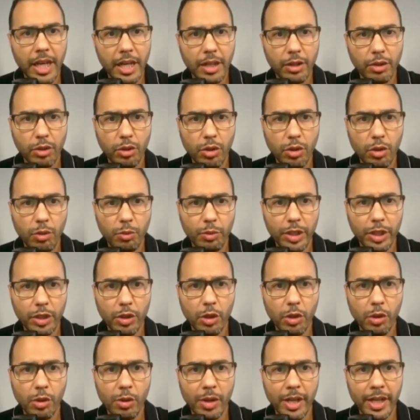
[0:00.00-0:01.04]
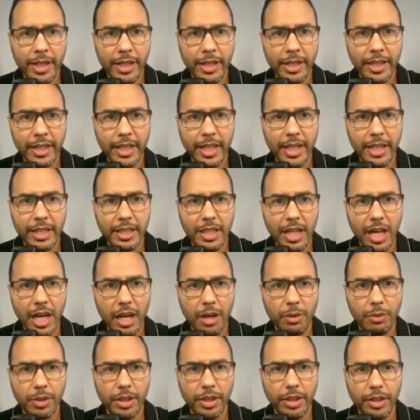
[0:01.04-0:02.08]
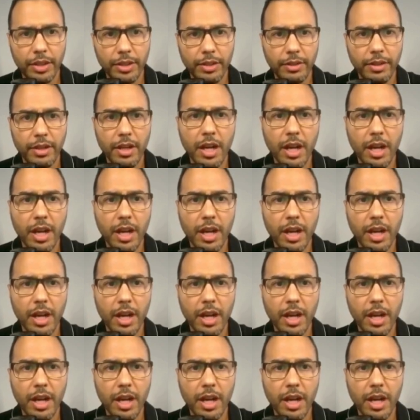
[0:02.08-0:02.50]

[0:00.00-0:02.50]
and we go and get our